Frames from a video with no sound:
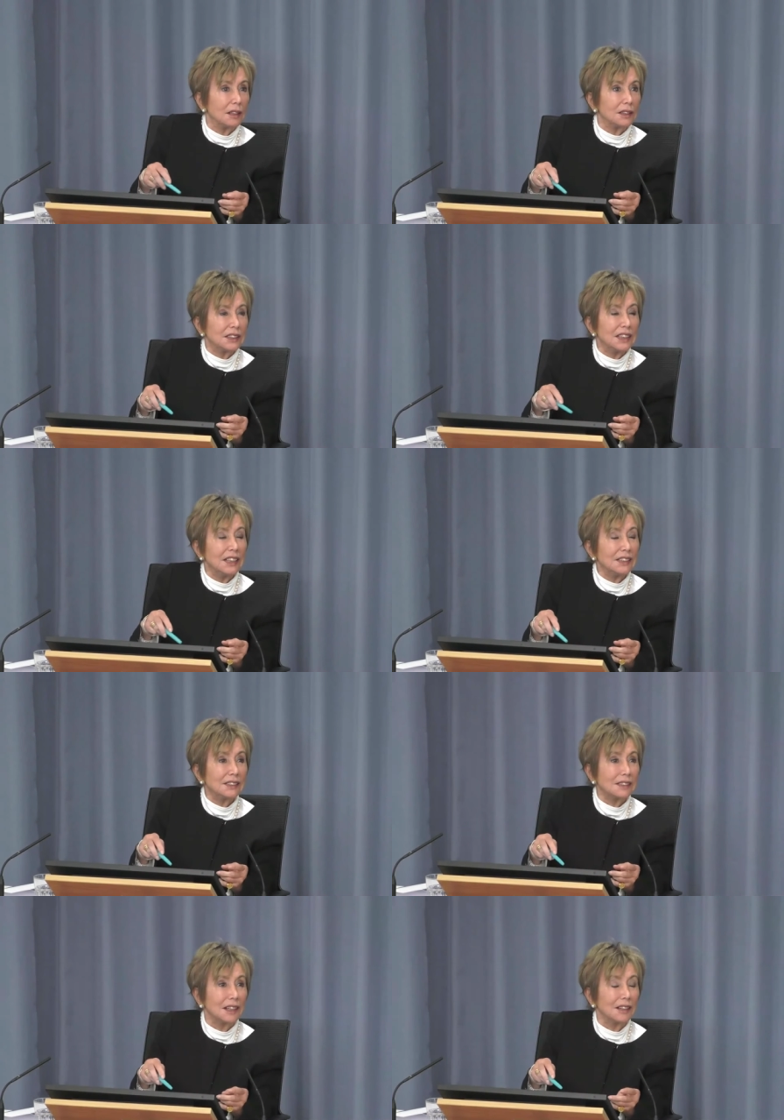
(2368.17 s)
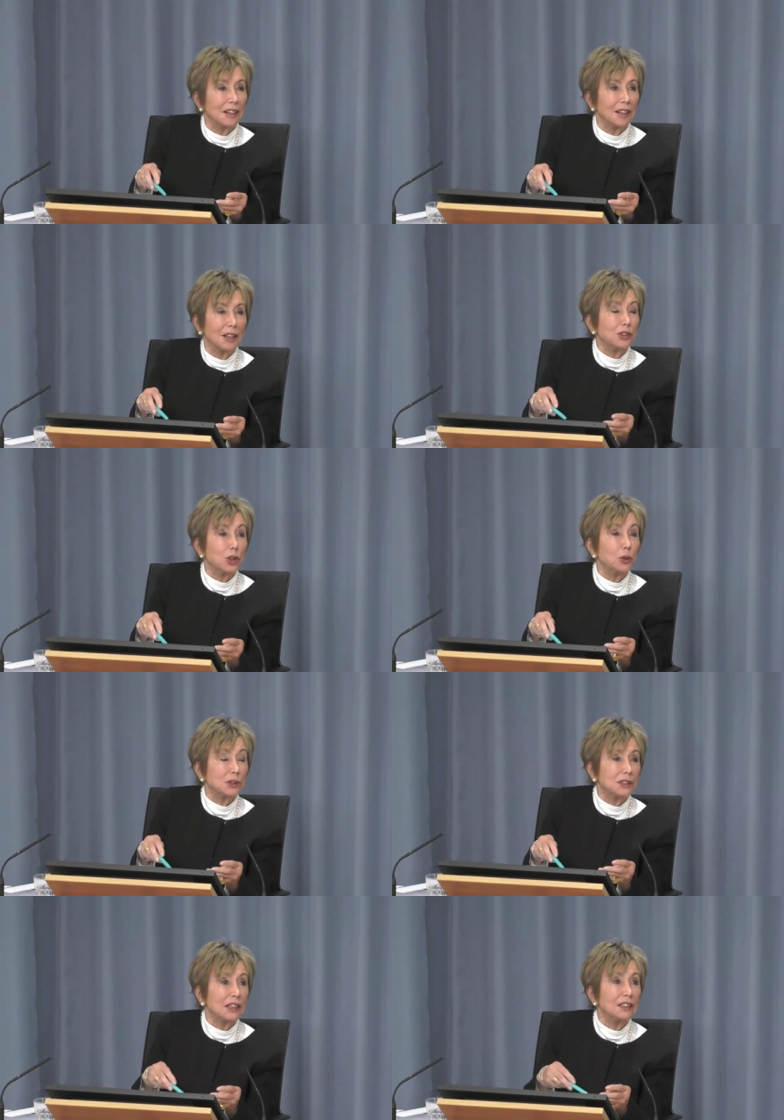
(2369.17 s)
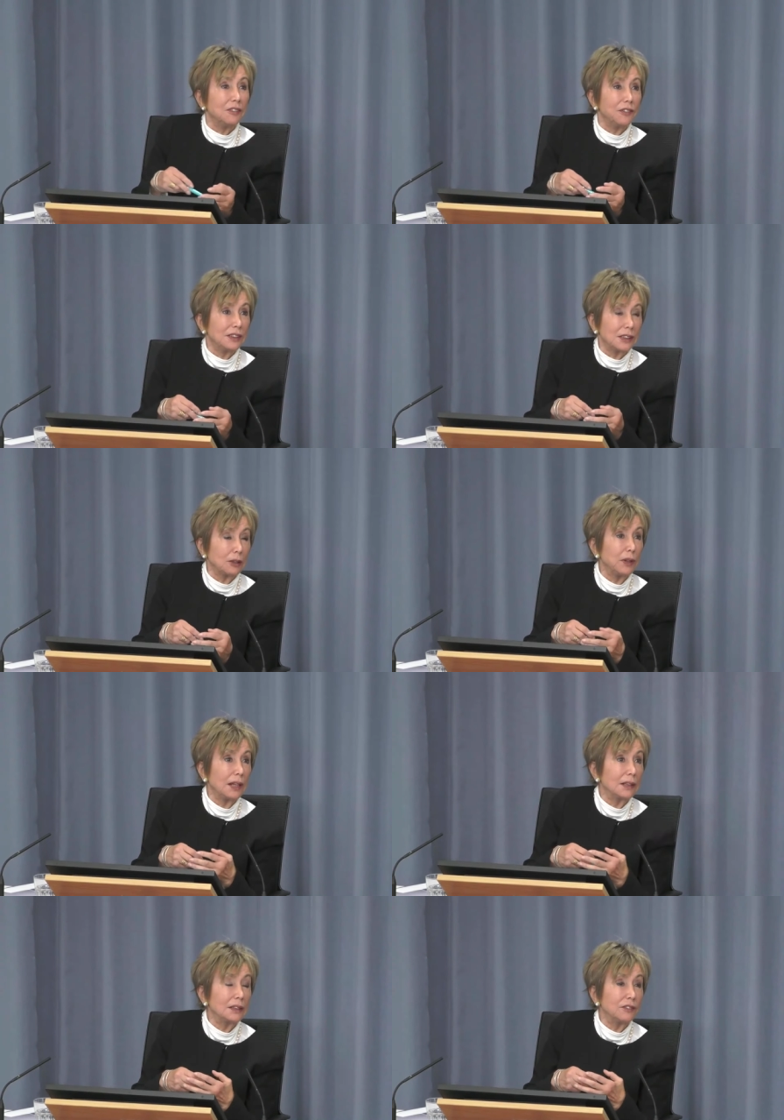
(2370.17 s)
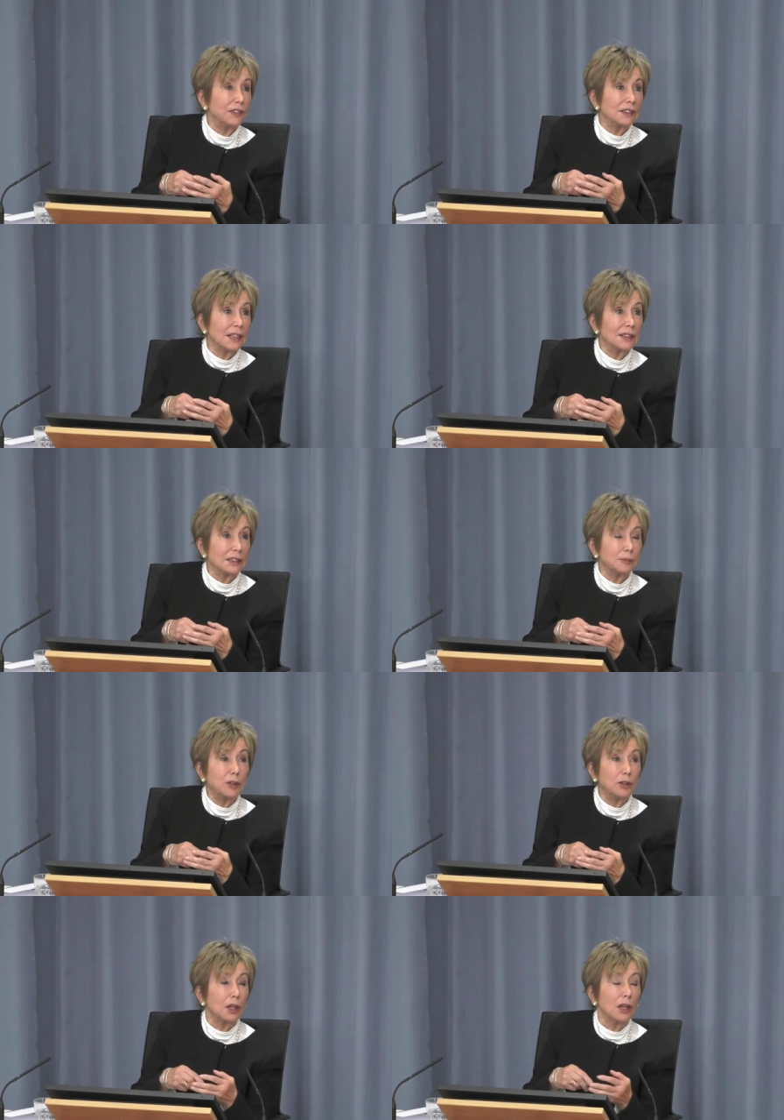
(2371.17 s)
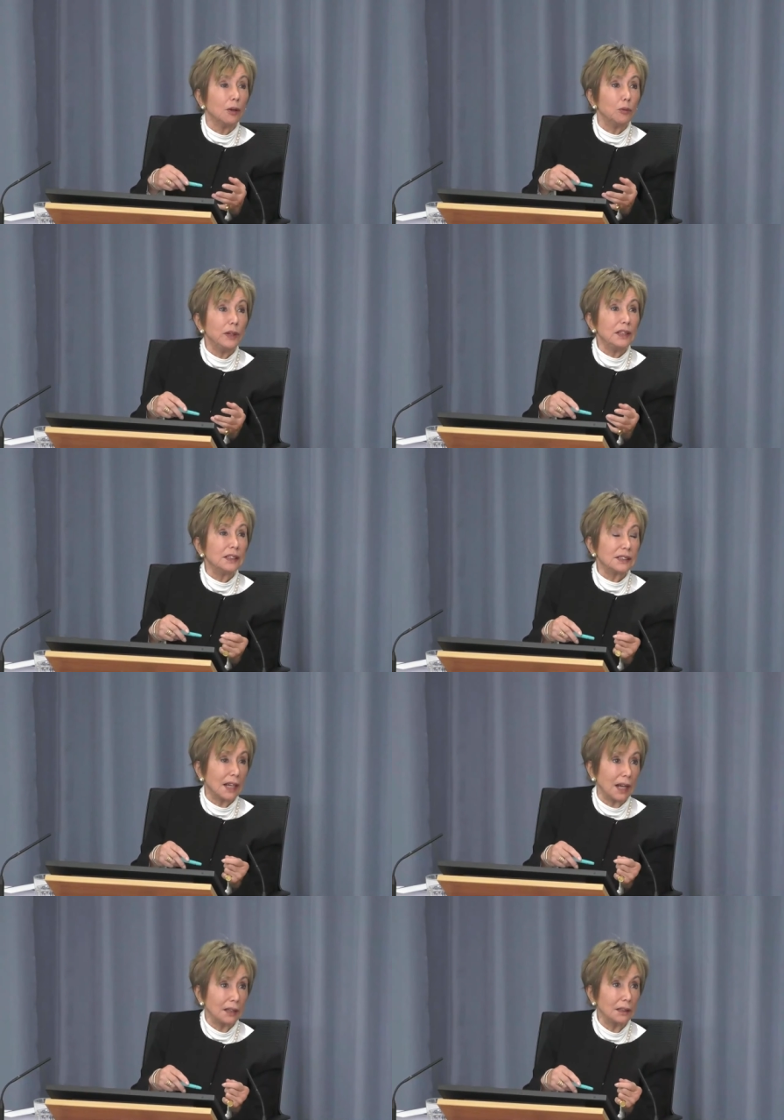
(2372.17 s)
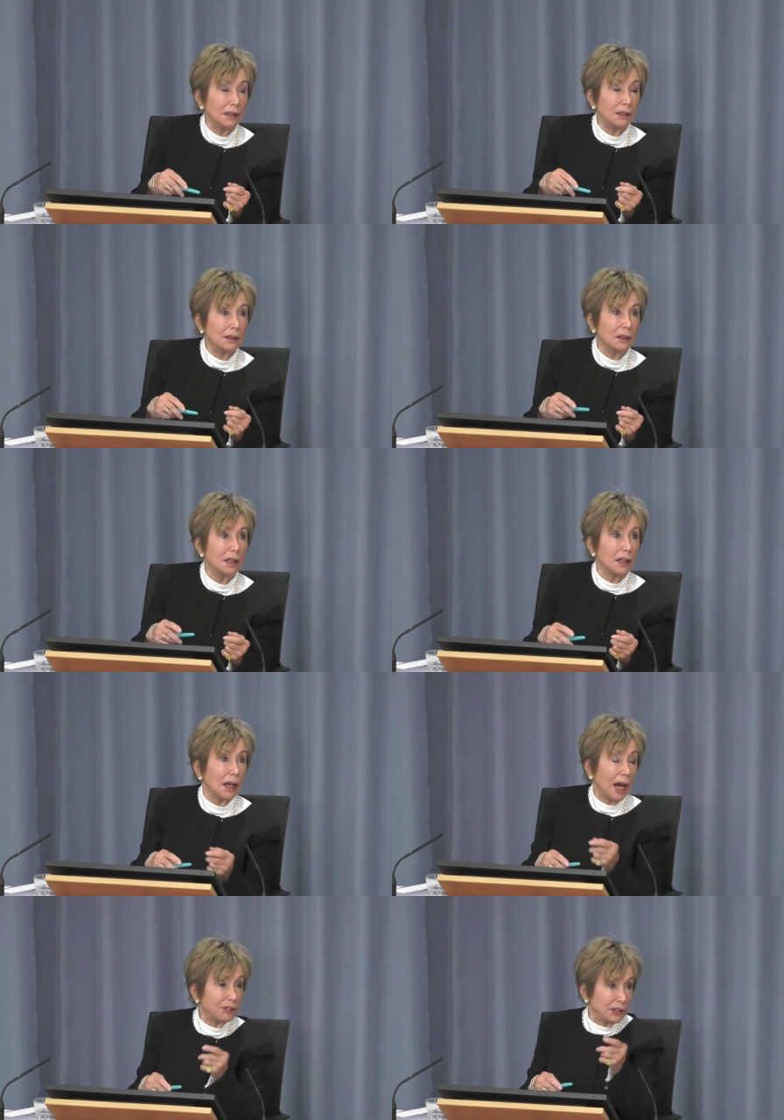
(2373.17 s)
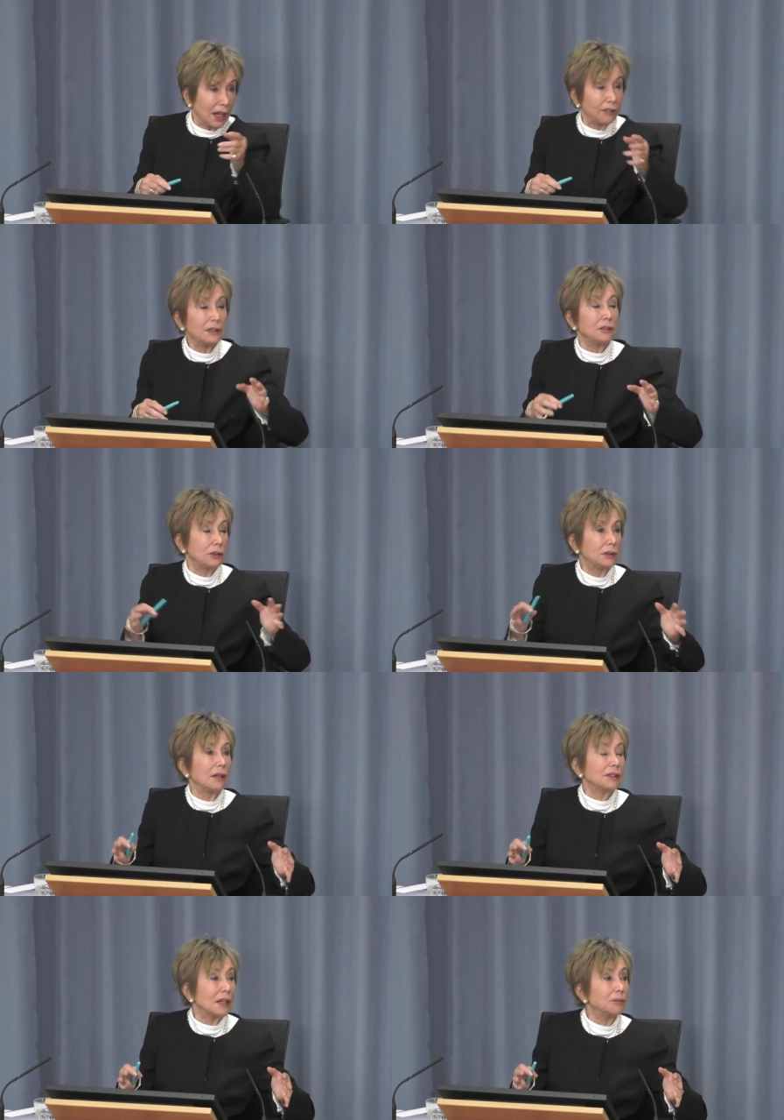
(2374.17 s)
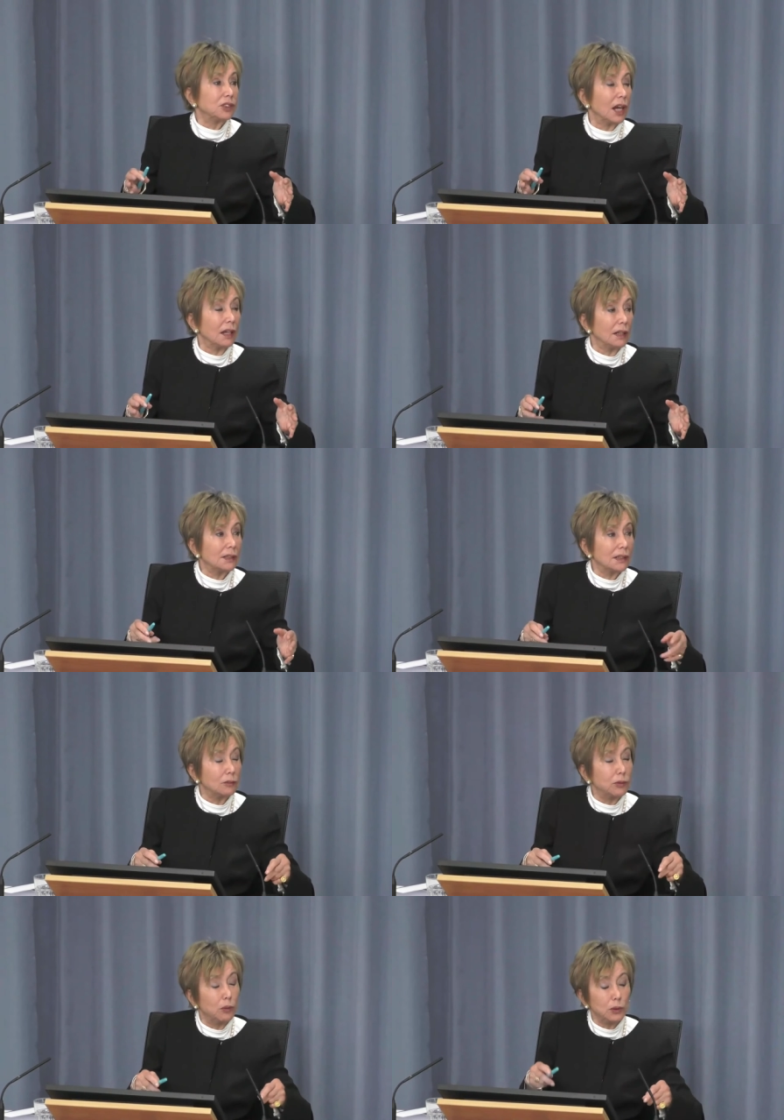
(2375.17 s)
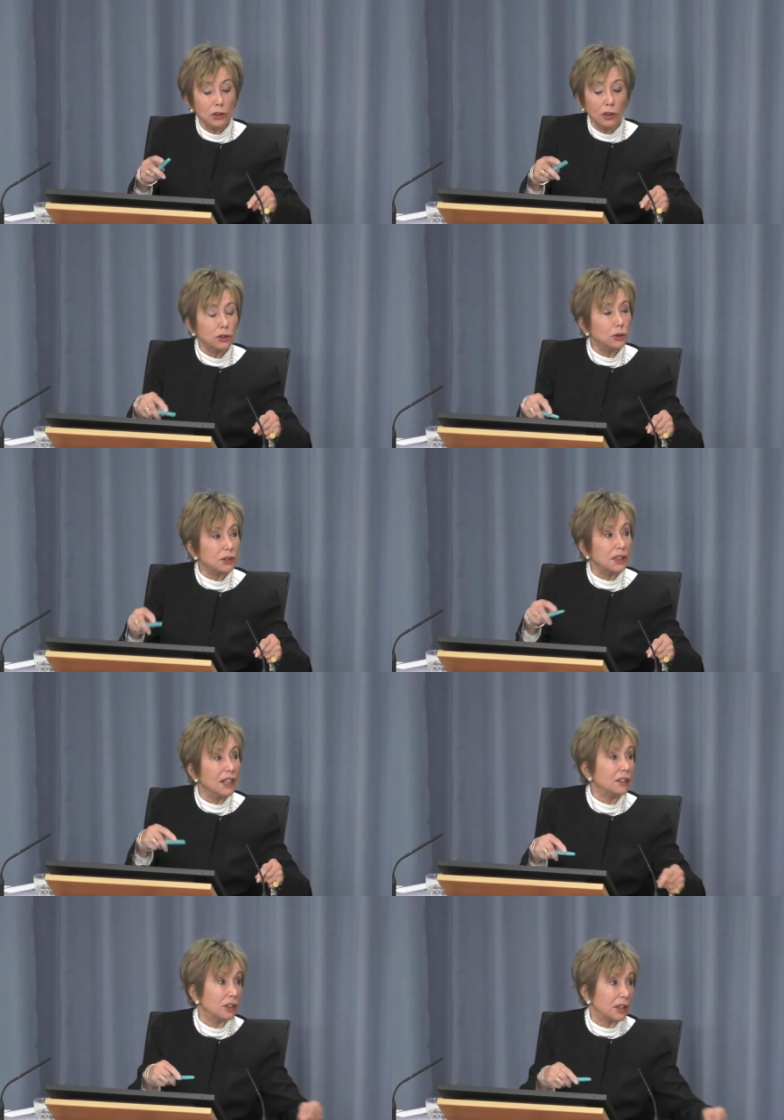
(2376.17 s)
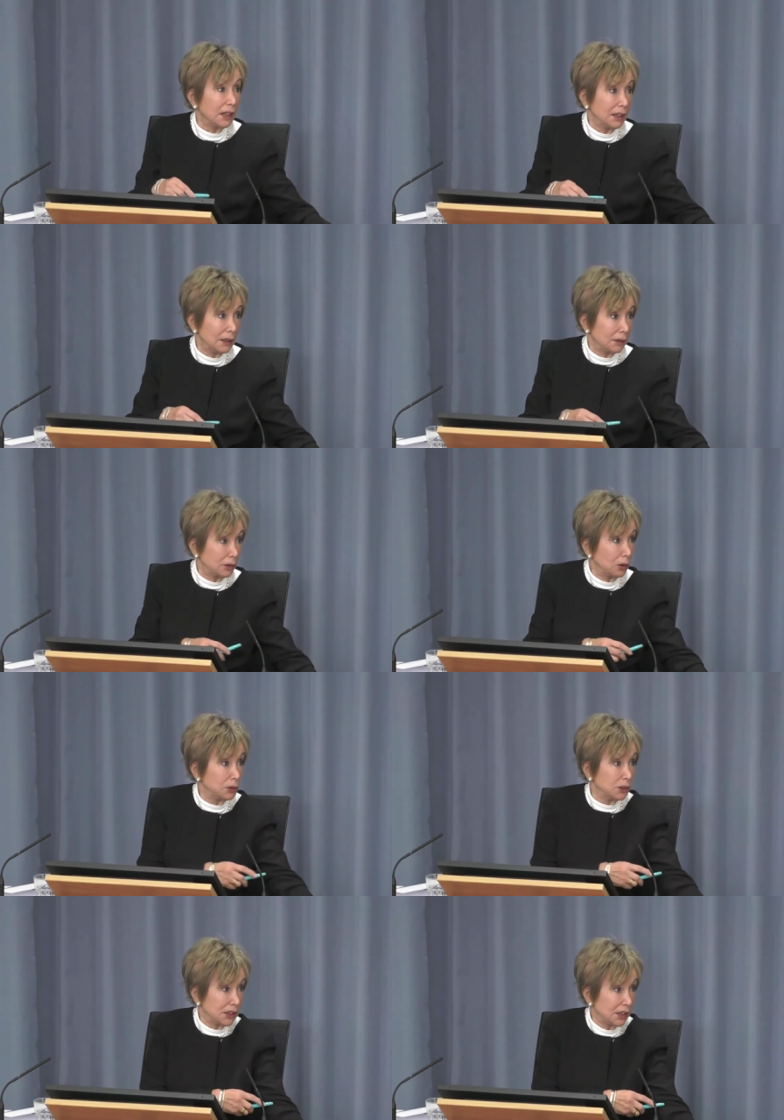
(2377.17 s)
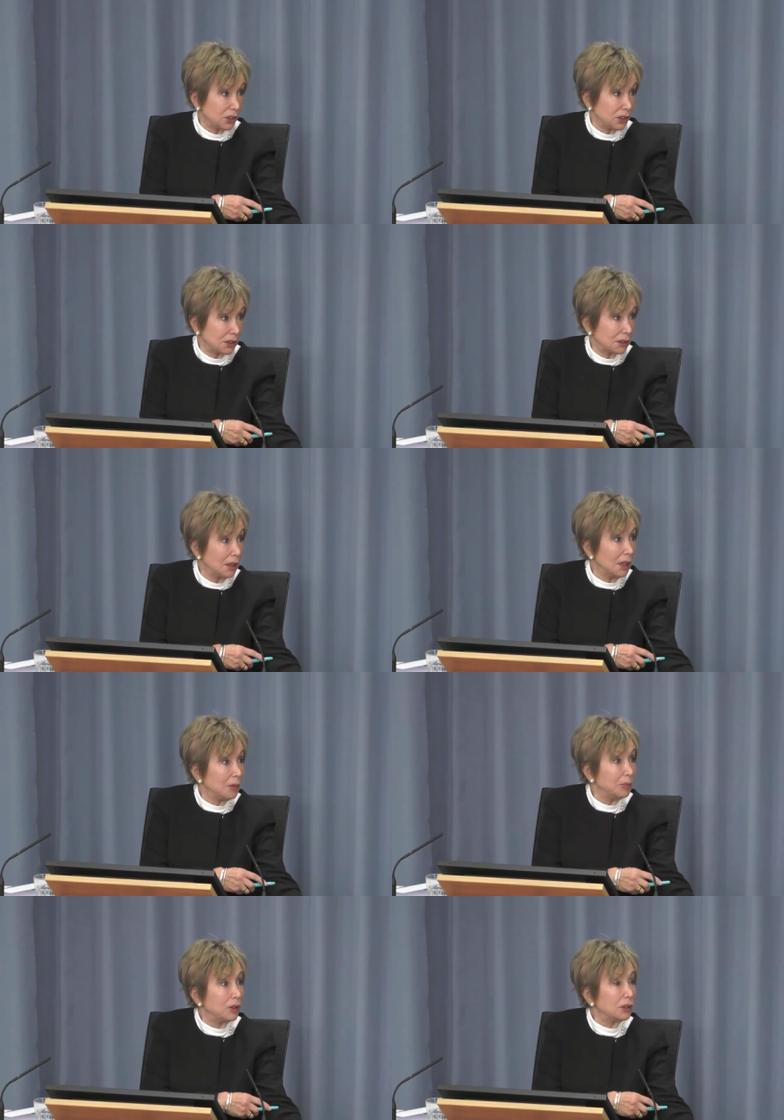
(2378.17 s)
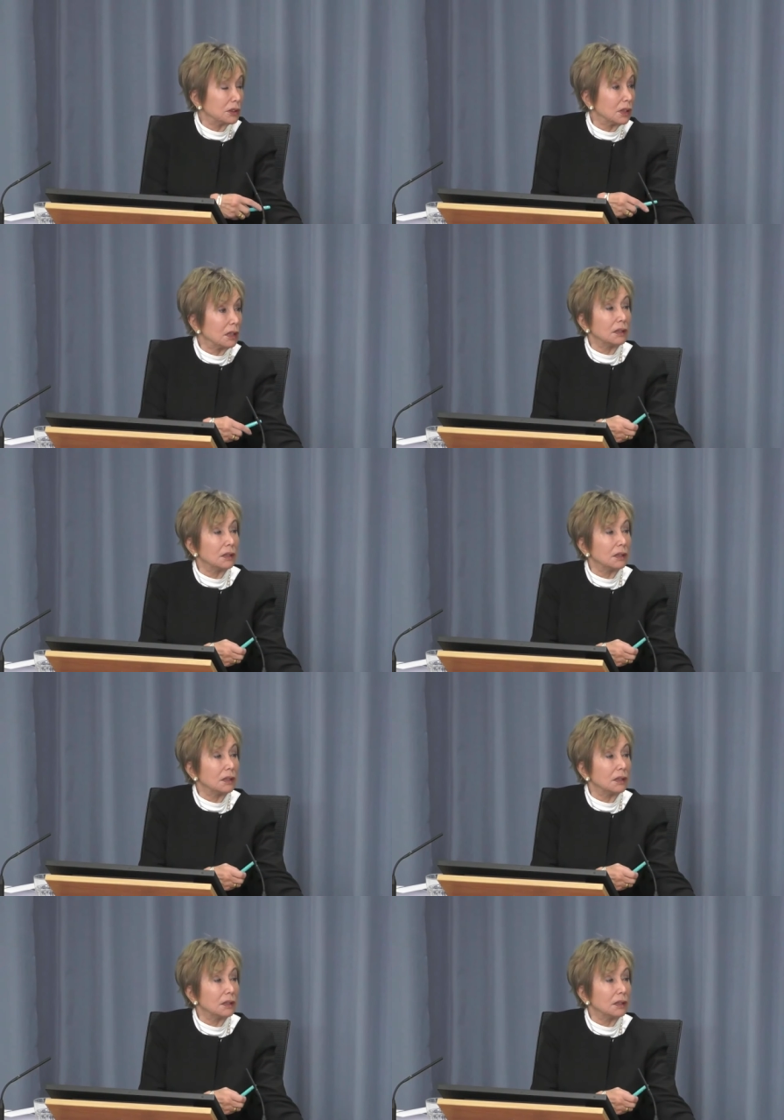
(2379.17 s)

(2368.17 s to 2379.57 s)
sees uh, shows the difference that we had at different centers because we decided after having done some trials that we would not use lignocaine at donor sessions because